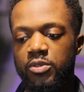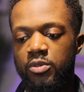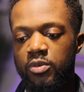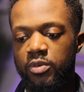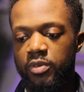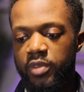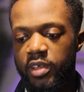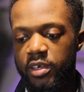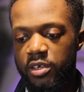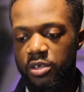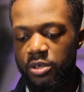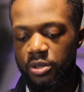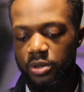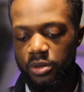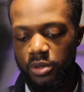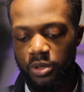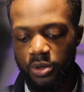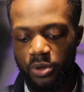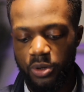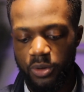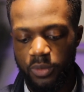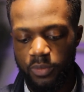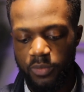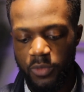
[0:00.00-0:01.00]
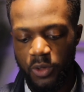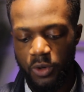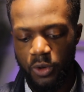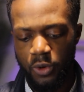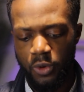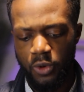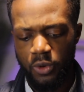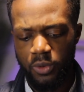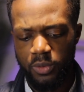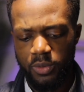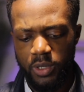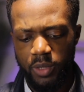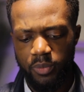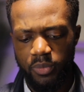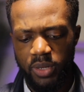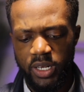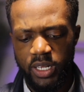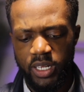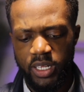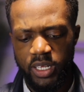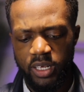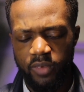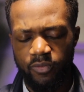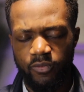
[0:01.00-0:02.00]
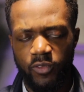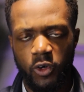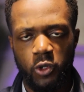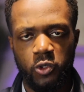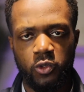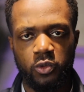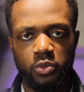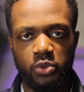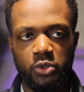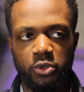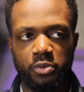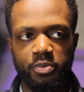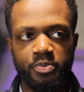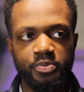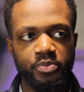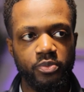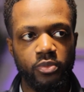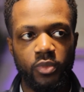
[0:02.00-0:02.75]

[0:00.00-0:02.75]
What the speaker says: or that you're completely invulnerable.